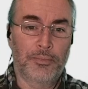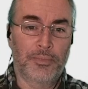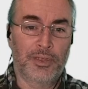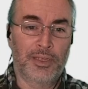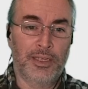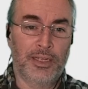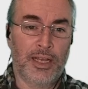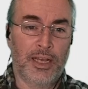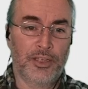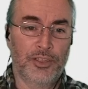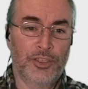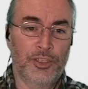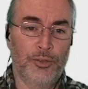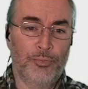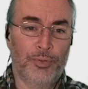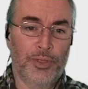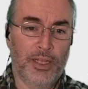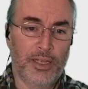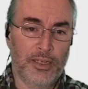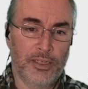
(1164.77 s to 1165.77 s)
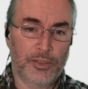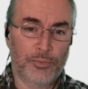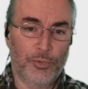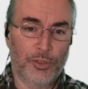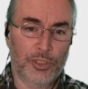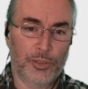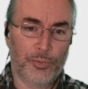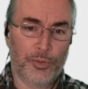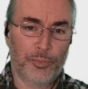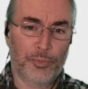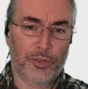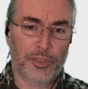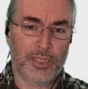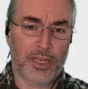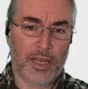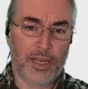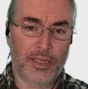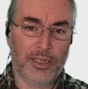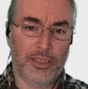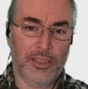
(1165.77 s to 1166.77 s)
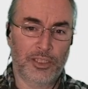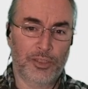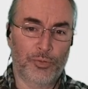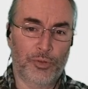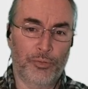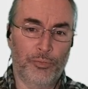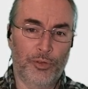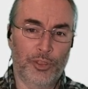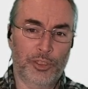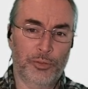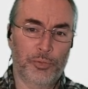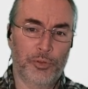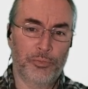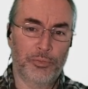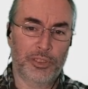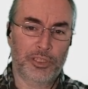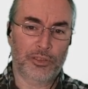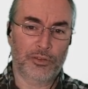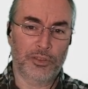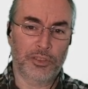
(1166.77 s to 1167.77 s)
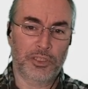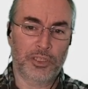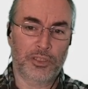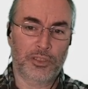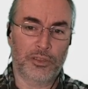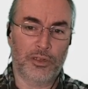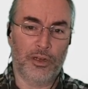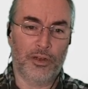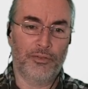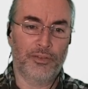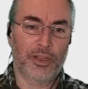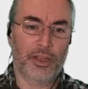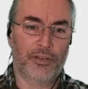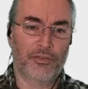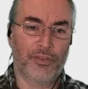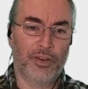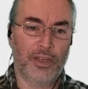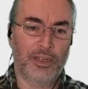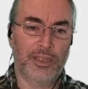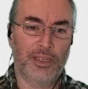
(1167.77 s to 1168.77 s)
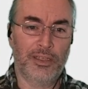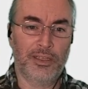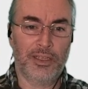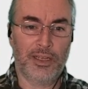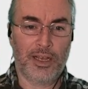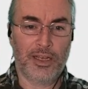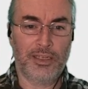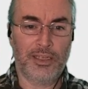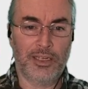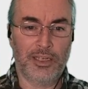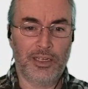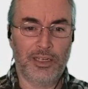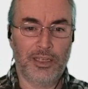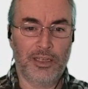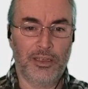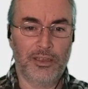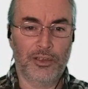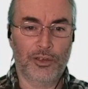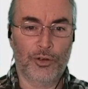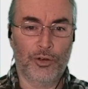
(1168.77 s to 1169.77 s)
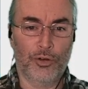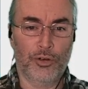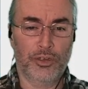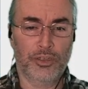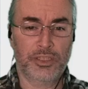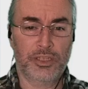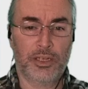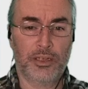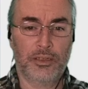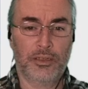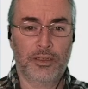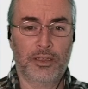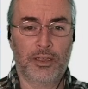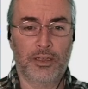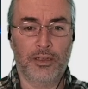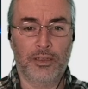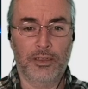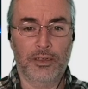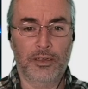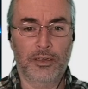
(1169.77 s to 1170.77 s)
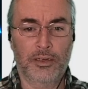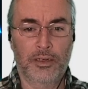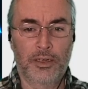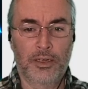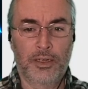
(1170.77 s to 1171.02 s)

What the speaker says: It has you play as multiple protagonists with multiple mysteries to solve, like finding the identity of the courtesan killer